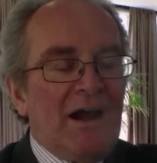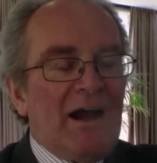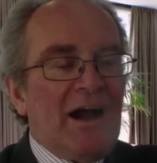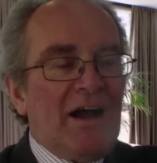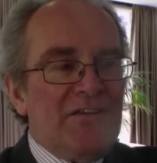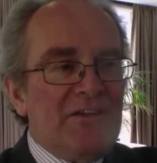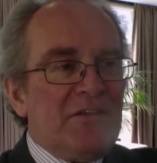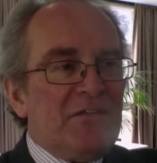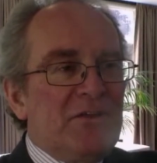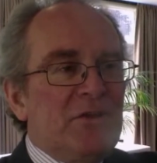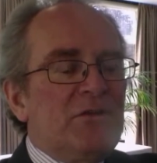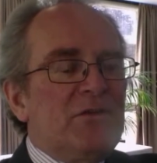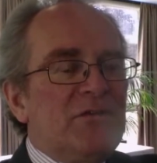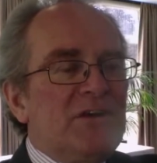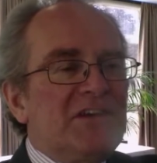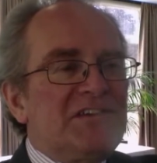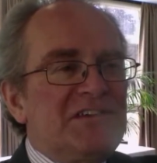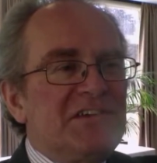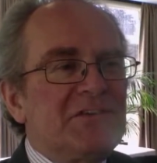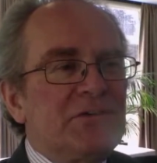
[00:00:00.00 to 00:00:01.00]
I think the
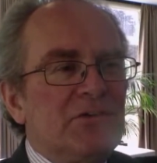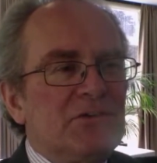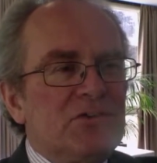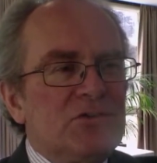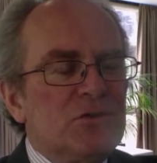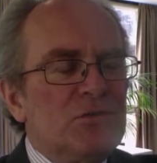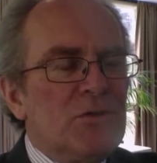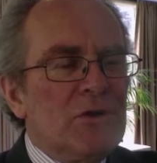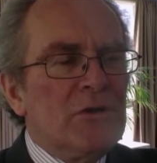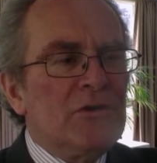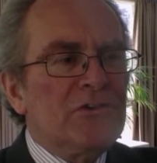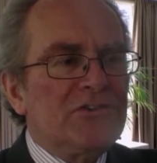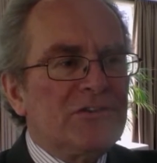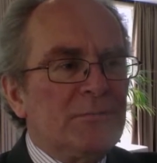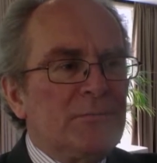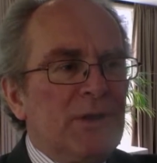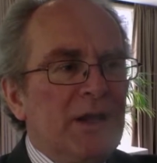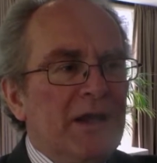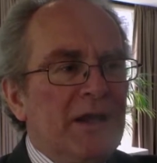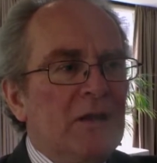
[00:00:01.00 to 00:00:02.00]
university's got two roles to
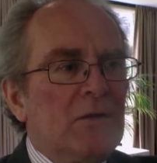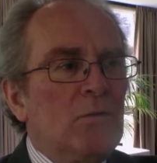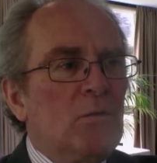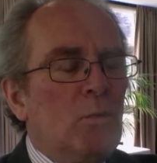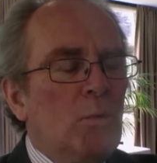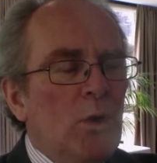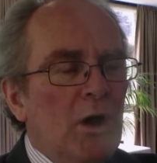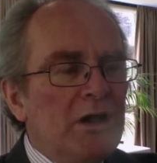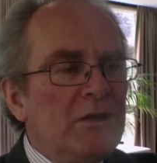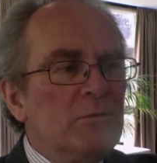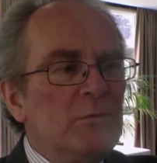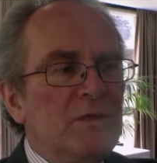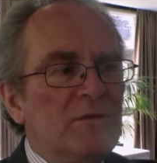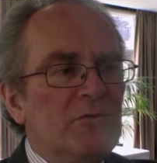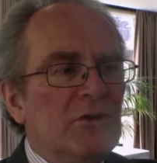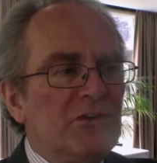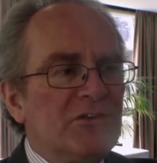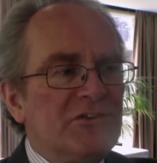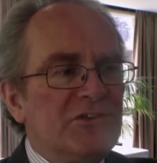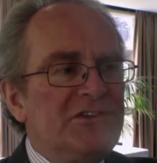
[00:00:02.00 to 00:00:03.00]
play. One, we've
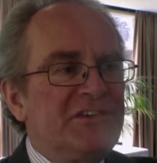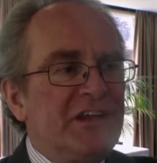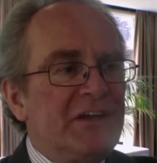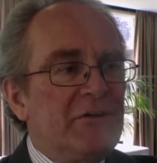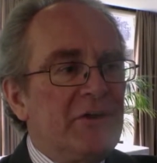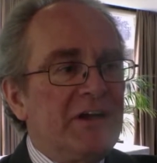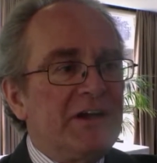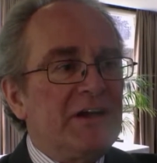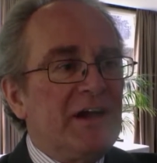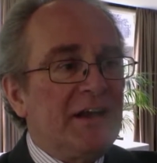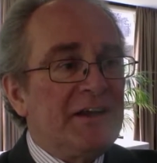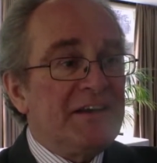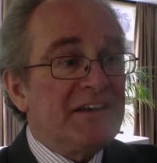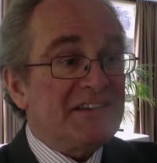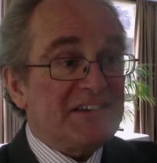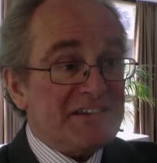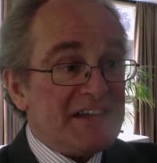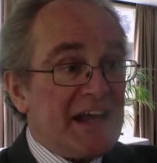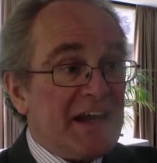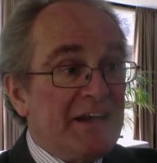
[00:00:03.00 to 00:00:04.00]
got to generate
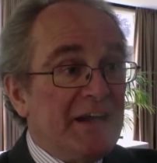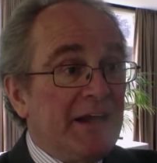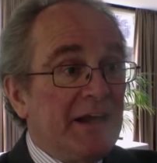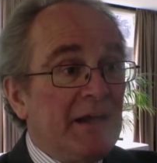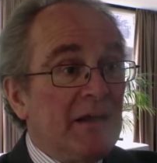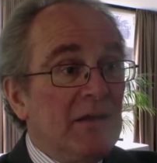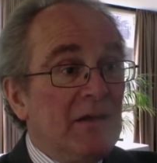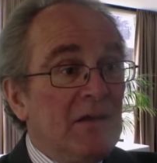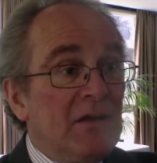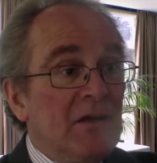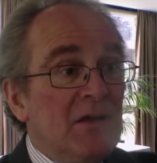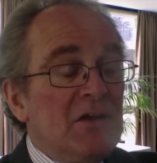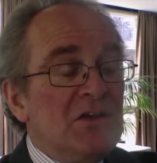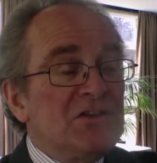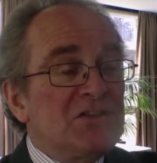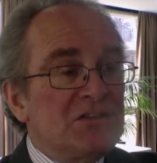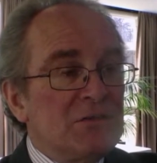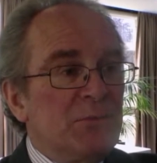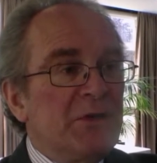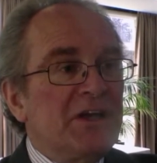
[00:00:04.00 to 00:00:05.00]
understanding,
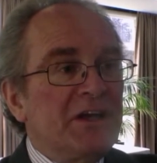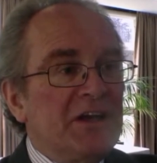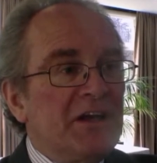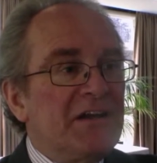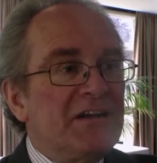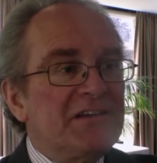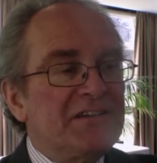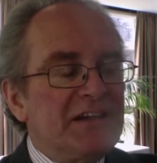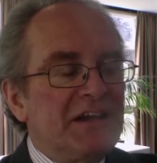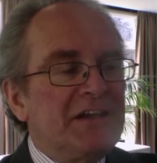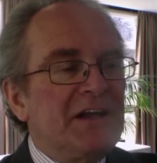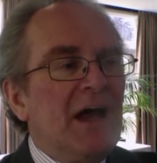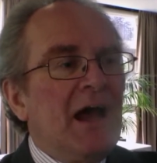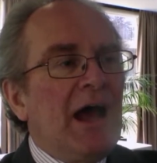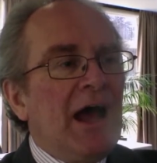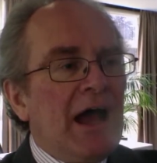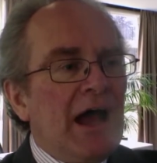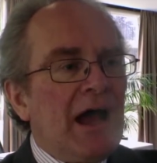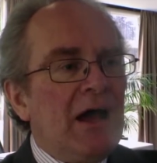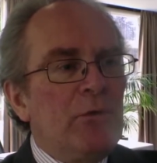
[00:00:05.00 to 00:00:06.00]
so we can understand
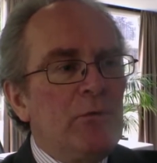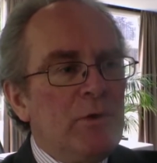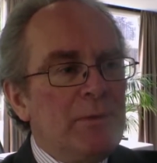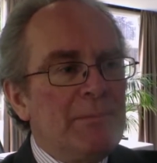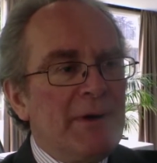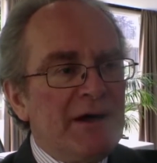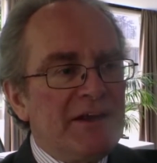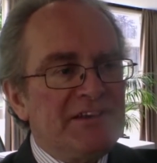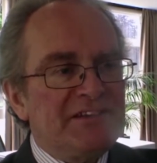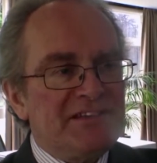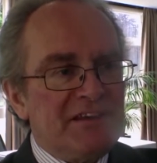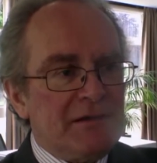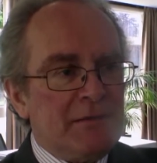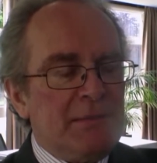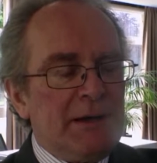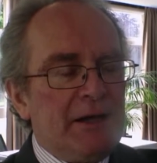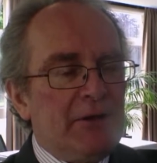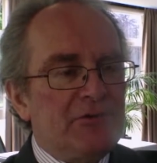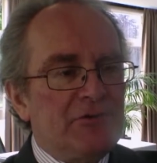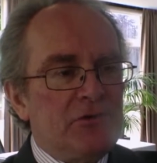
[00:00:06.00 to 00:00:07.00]
how we might set
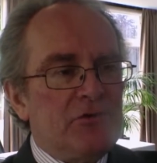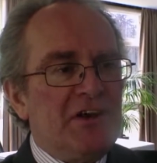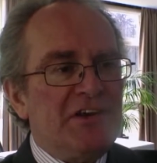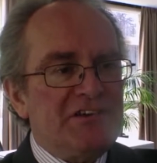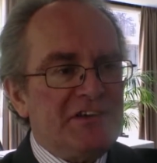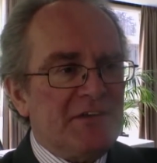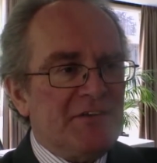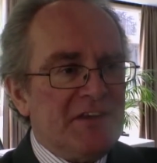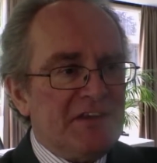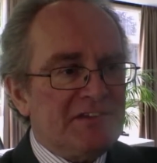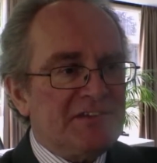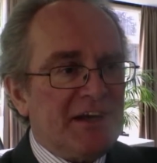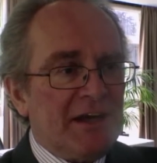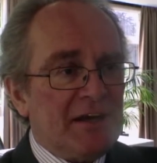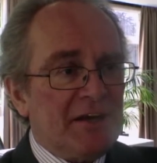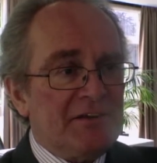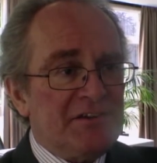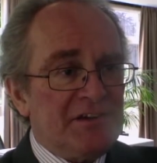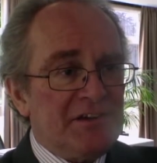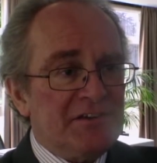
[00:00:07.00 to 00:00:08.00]
about addressing these
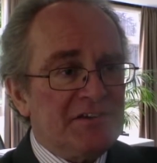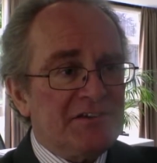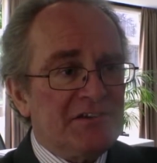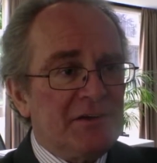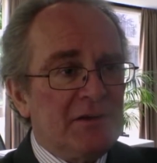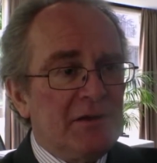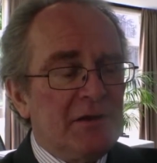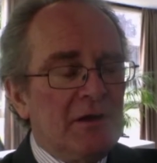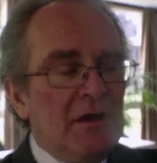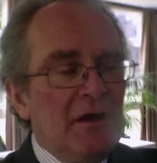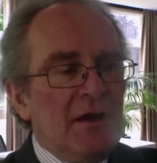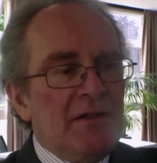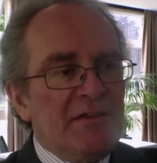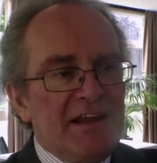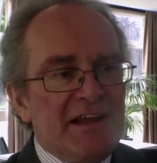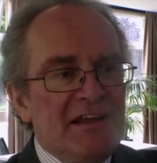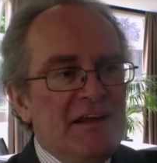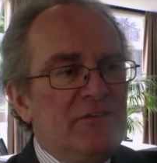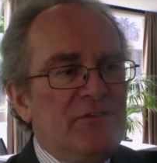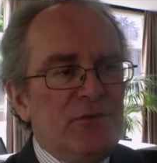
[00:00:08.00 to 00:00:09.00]
challenges.
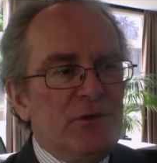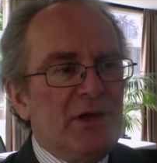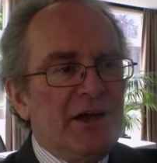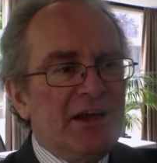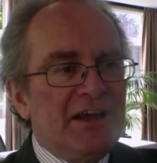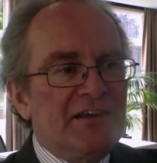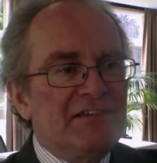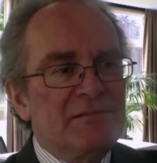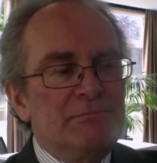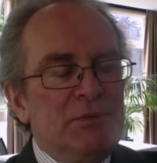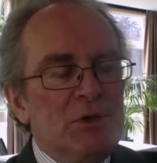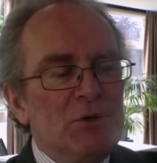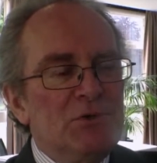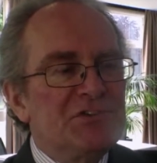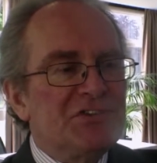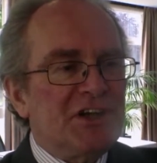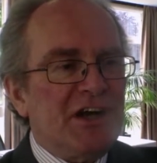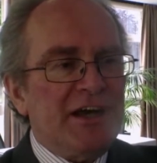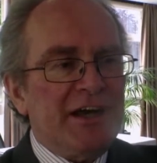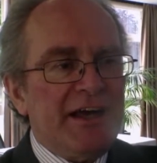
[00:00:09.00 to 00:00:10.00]
That, if you like, is the blue
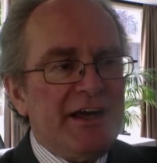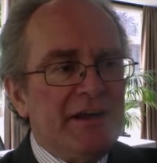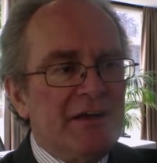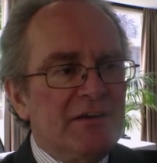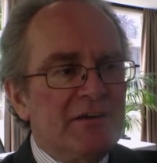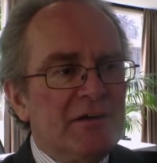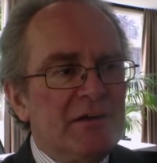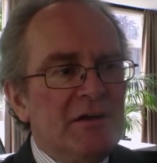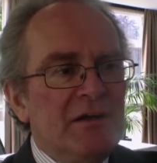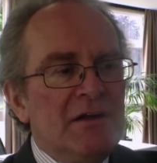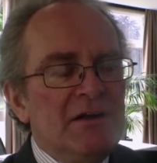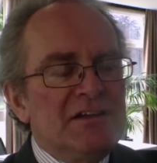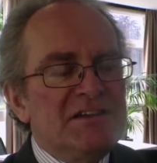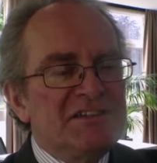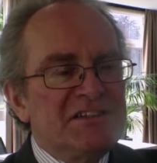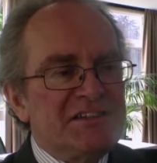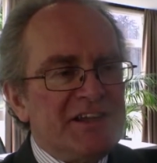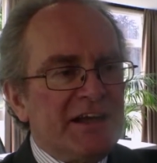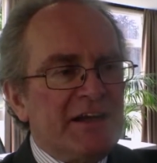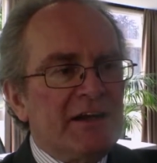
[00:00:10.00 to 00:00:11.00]
sky end.
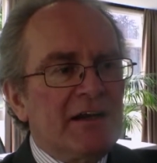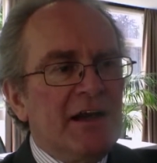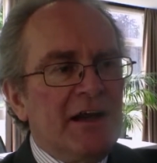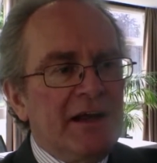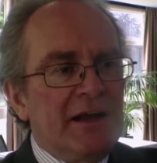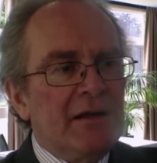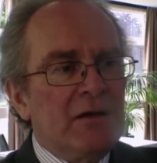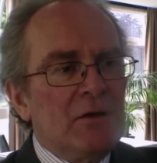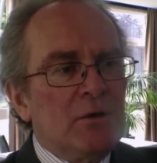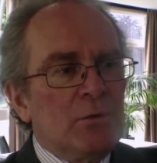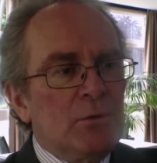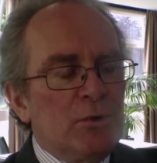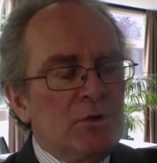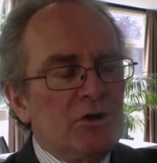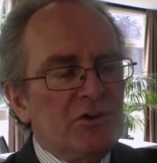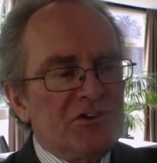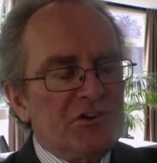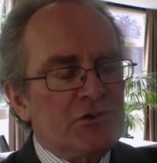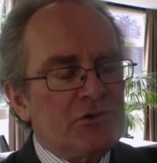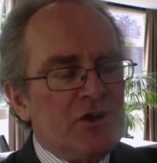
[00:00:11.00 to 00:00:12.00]
Secondly, we've
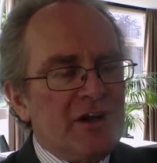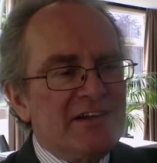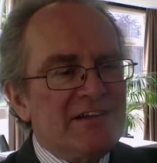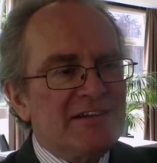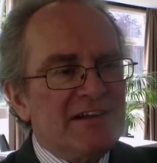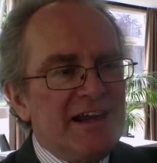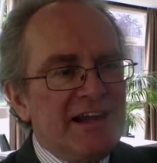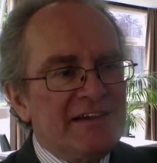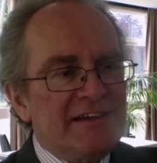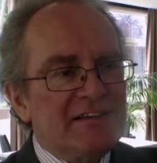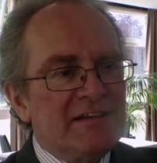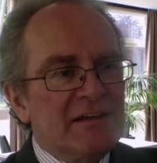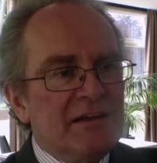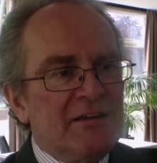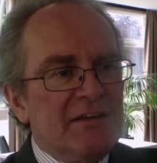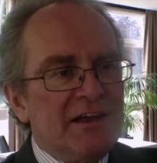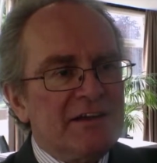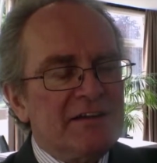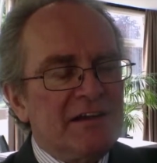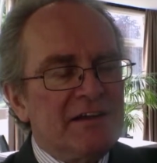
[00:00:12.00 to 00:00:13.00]
got to translate
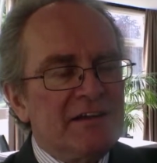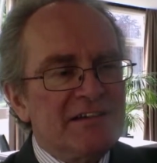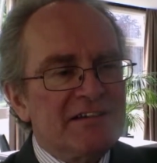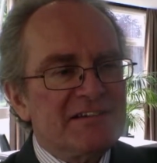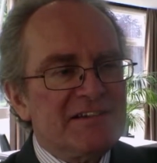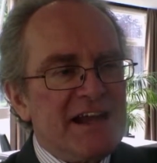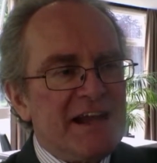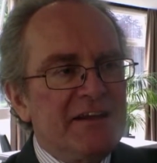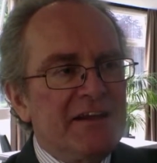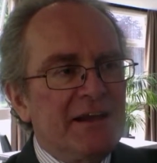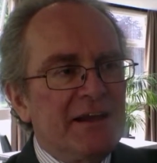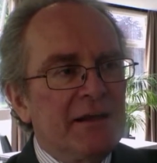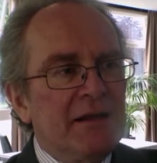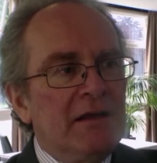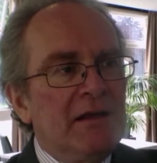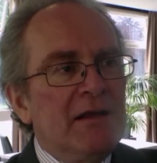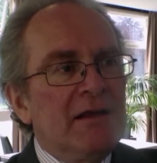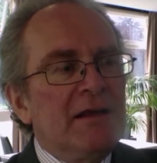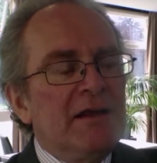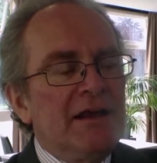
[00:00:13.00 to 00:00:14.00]
that understanding
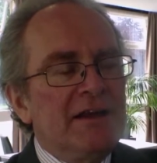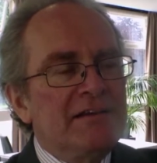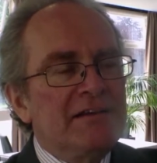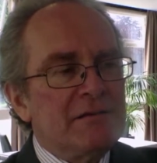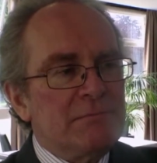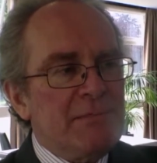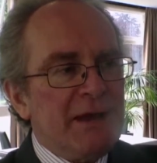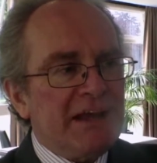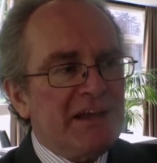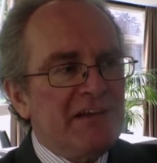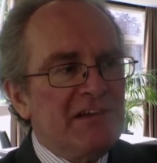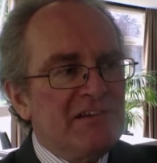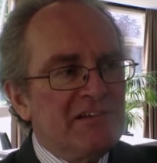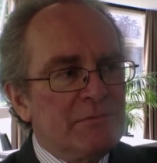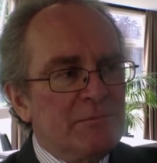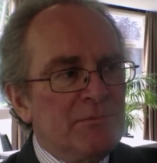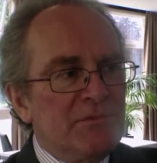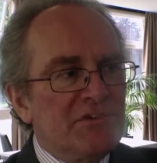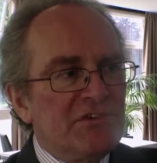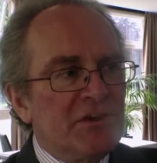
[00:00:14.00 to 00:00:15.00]
into
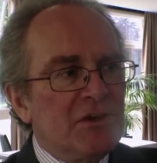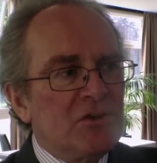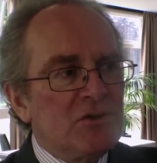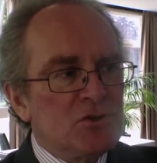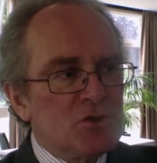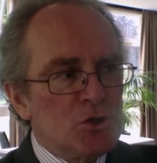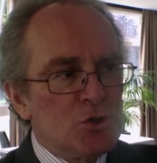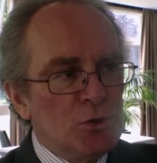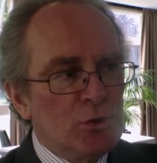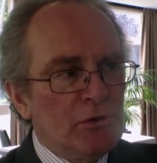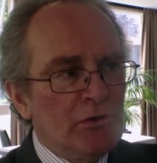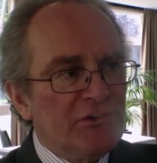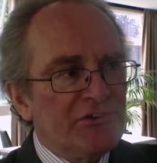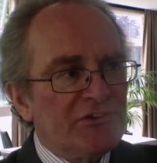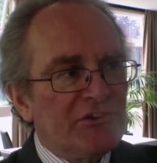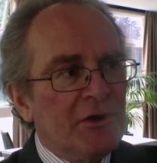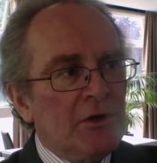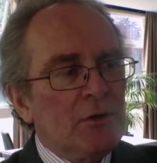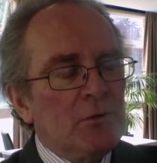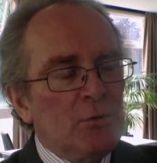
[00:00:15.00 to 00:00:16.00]
mechanisms,
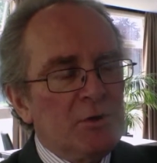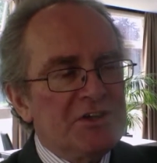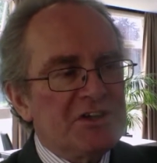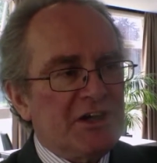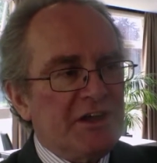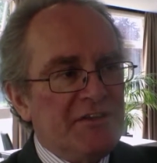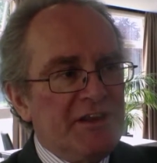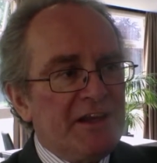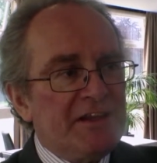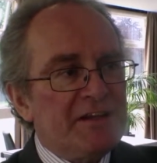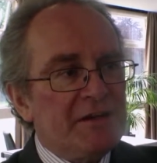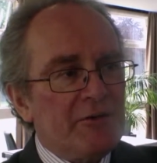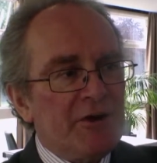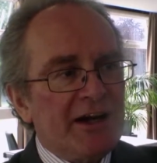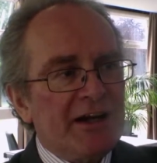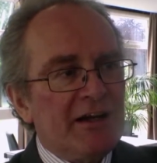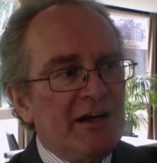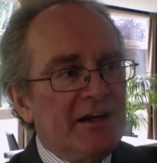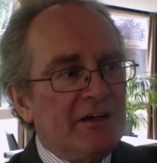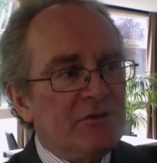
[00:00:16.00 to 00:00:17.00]
tools, which can then
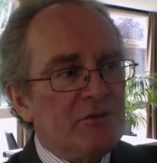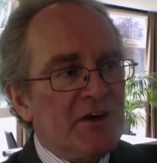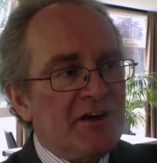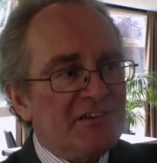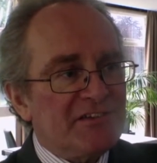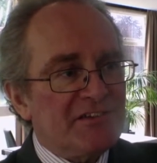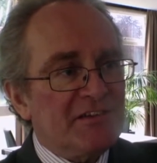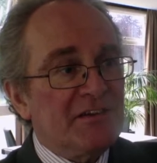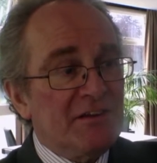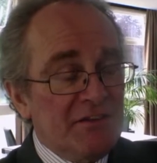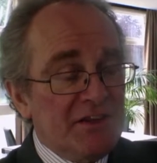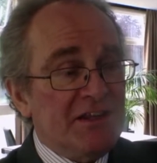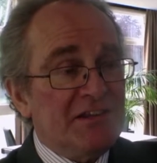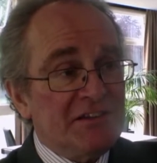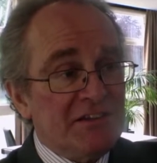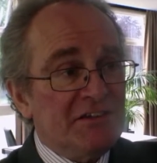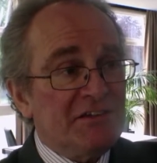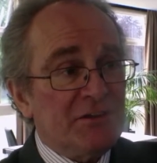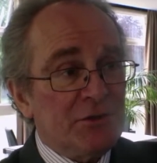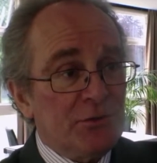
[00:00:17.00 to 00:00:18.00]
directly address these
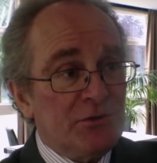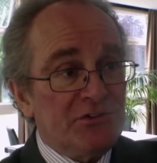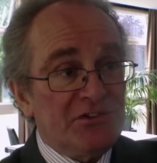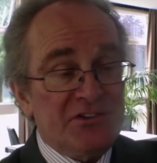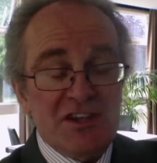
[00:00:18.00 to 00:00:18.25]
issues.